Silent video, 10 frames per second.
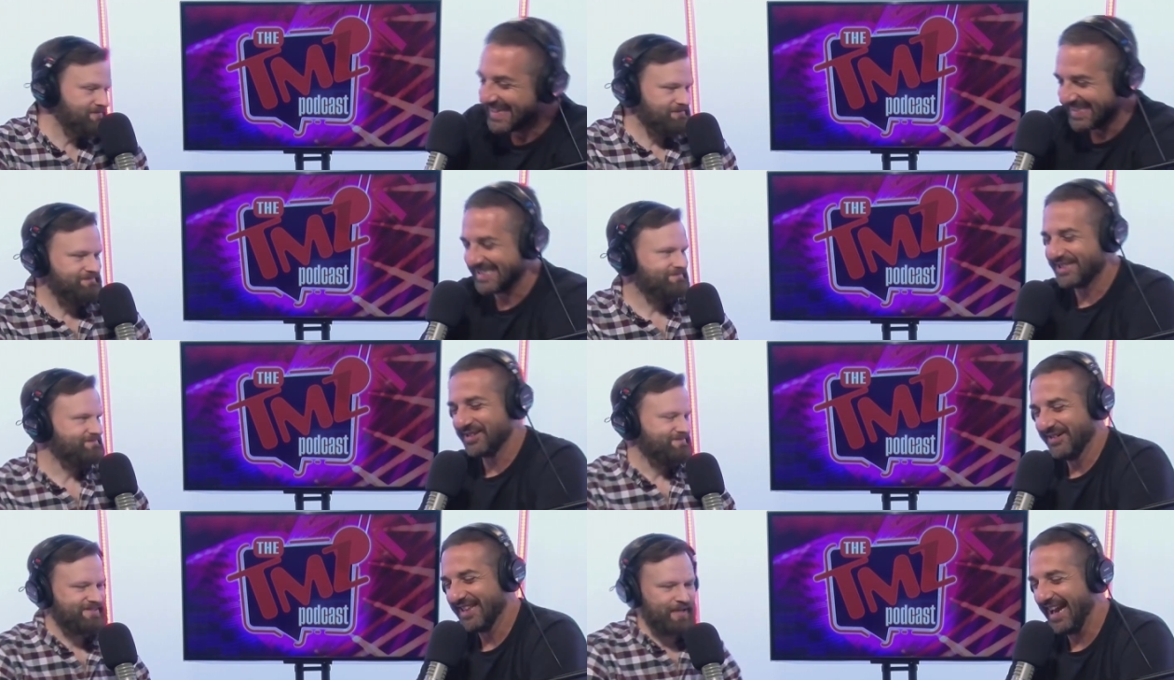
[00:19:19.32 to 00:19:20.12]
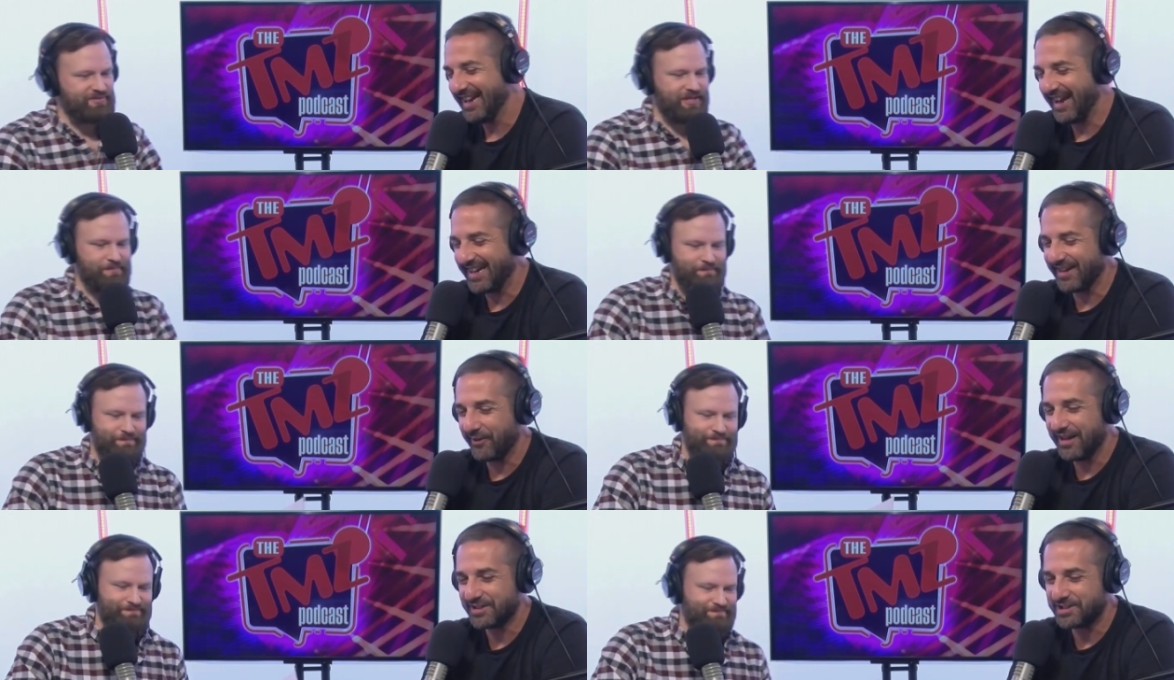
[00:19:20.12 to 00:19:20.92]
Speaker 1: this is true. Same, I, same. I get a
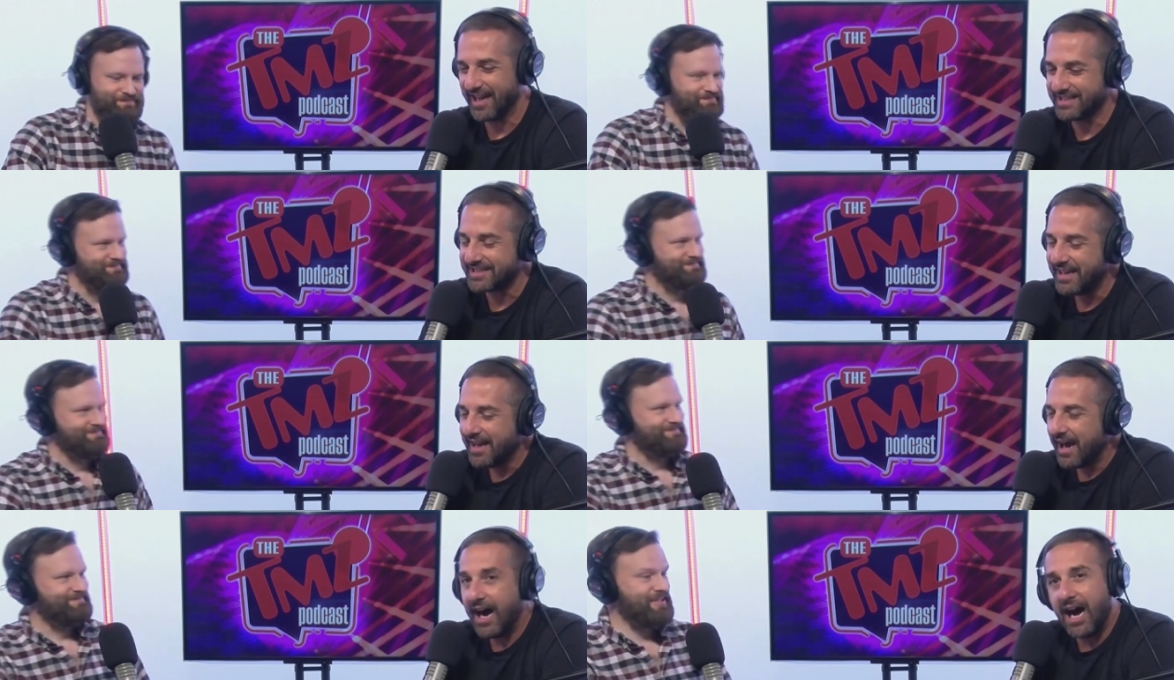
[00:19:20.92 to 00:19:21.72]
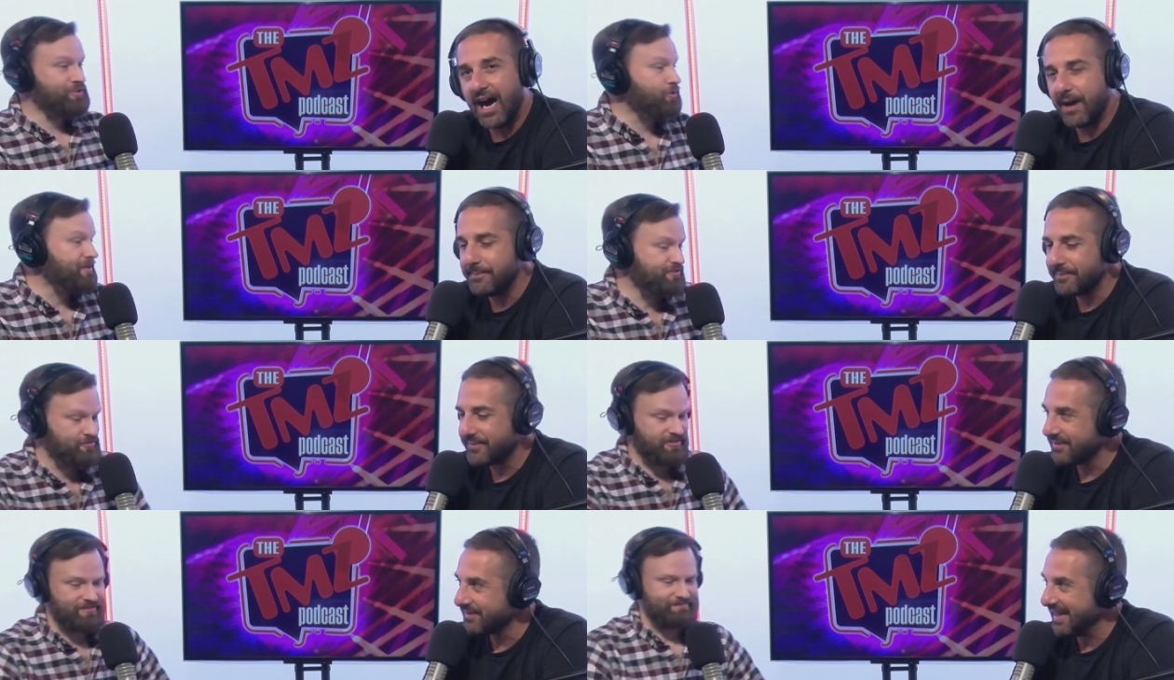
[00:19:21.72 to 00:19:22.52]
round of shots, um, but you uh, don't even
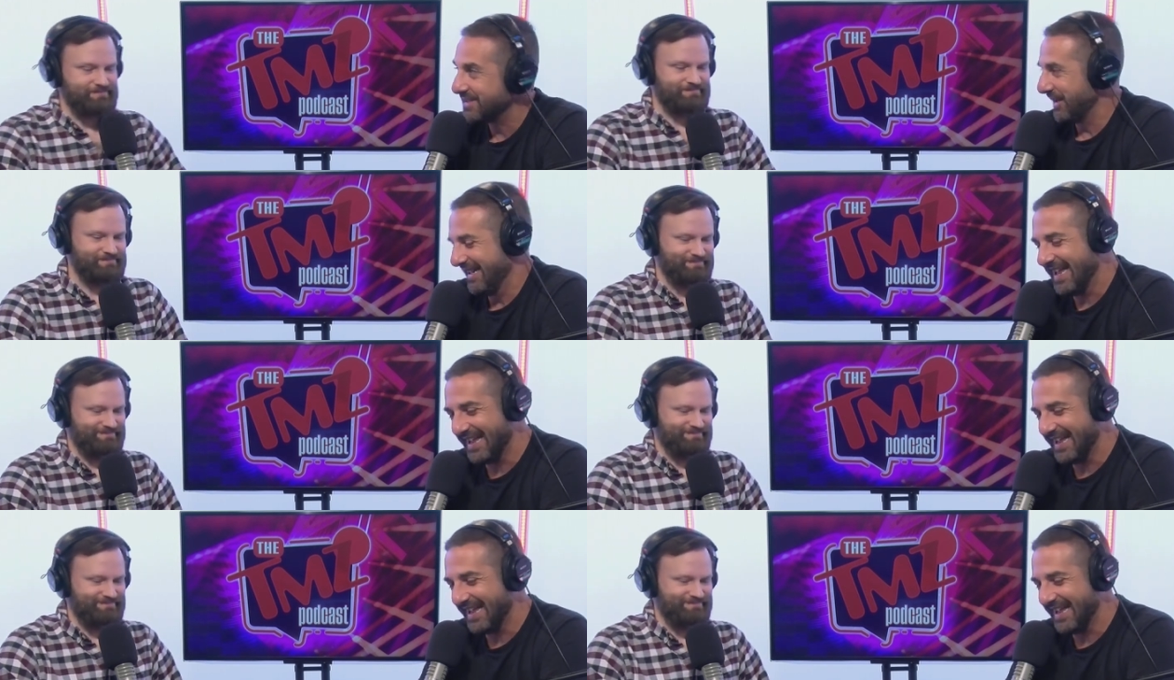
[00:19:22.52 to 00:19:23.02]
drink. That's right.